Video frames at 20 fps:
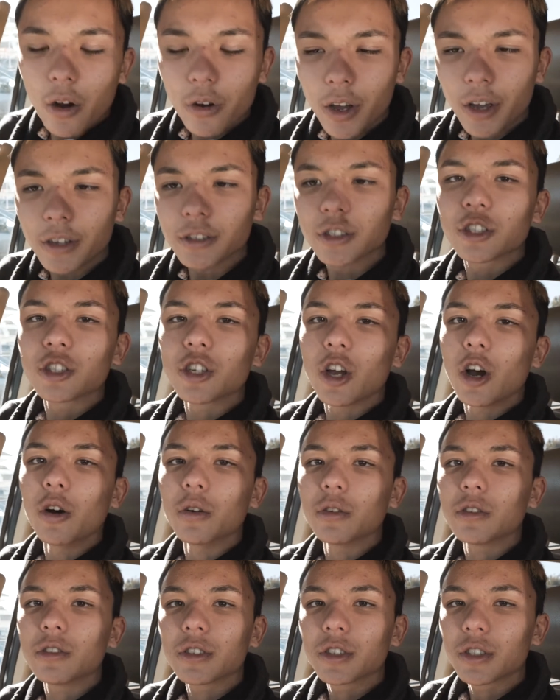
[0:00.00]
Okay,
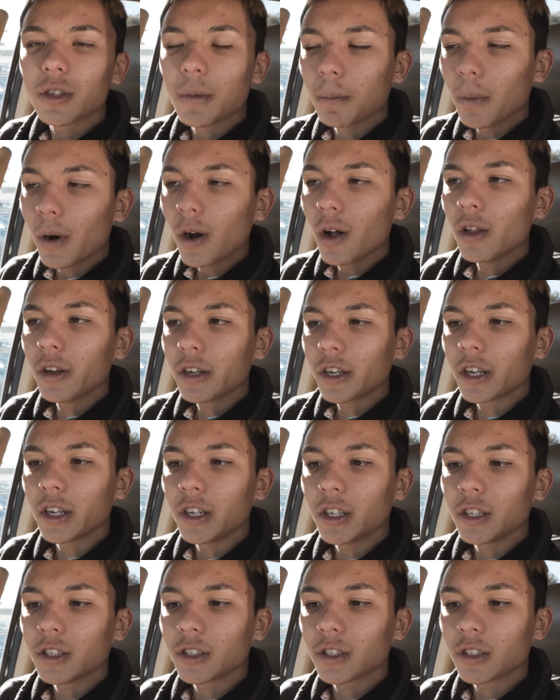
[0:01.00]
so Symbolic
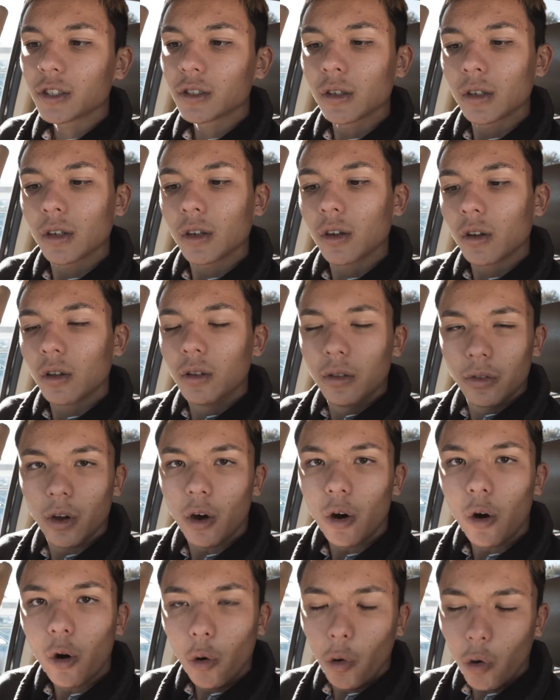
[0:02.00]
is the
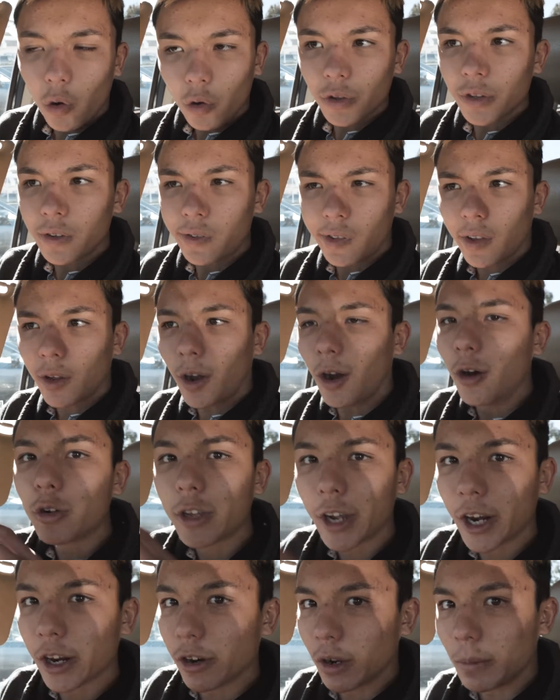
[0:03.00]
old
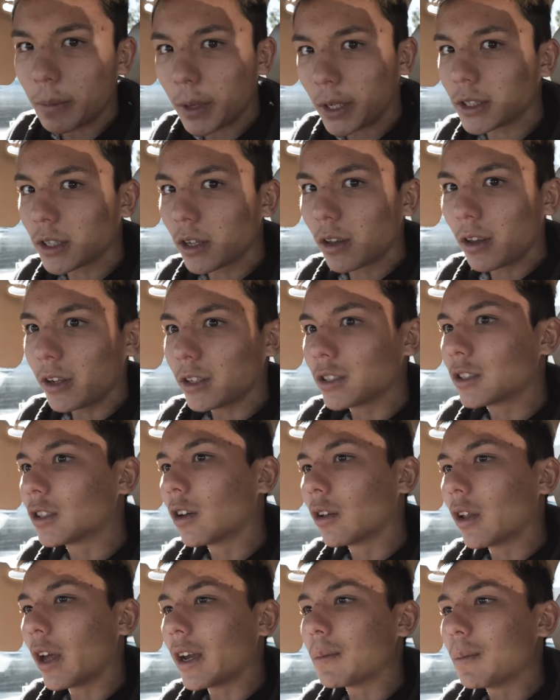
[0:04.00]
O'Gara, basically.
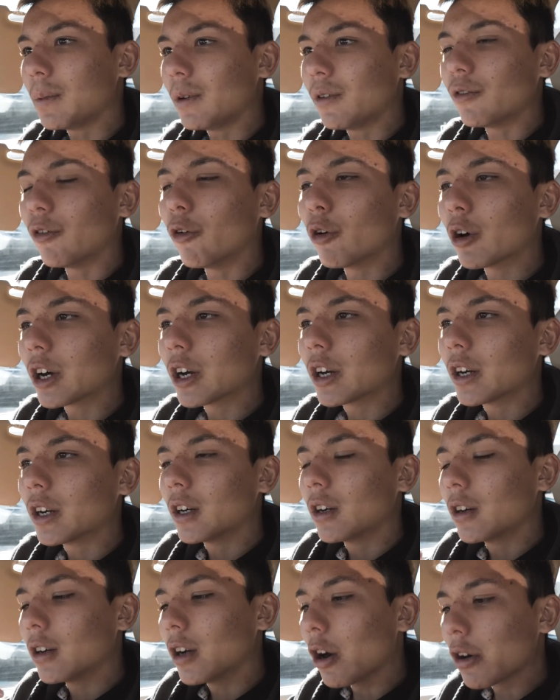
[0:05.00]
So like before
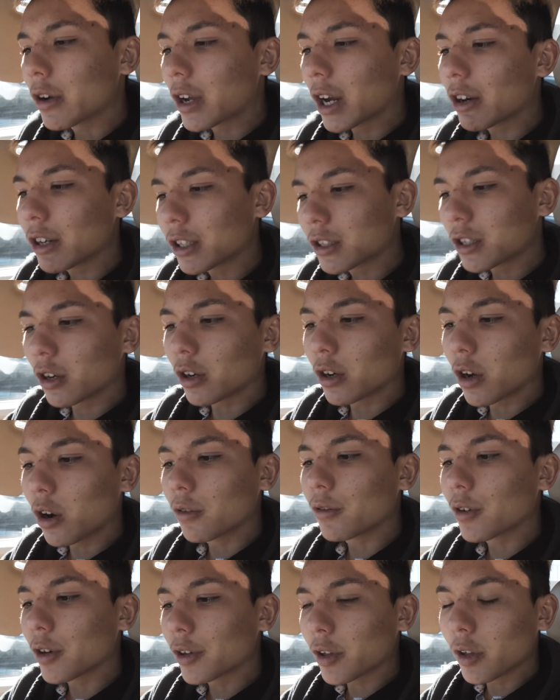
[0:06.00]
O'Gara took
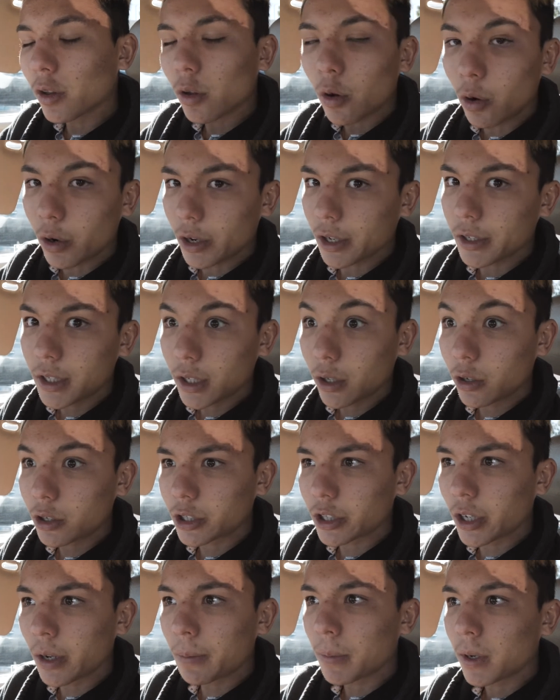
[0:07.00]
over the La Jolla
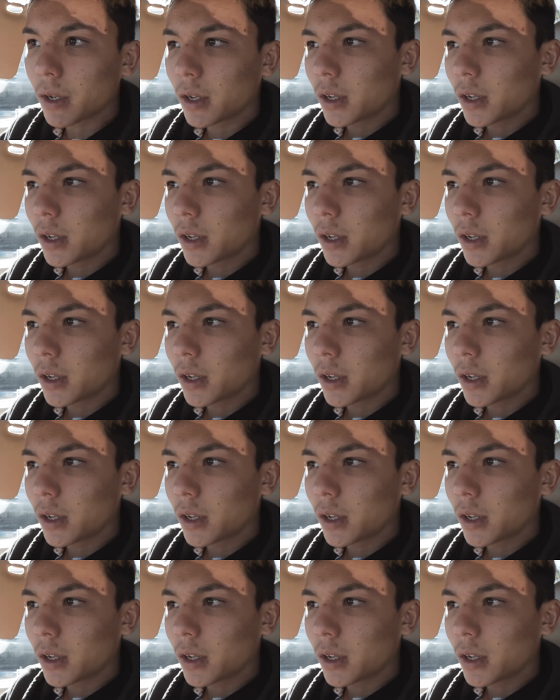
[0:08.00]
dealership,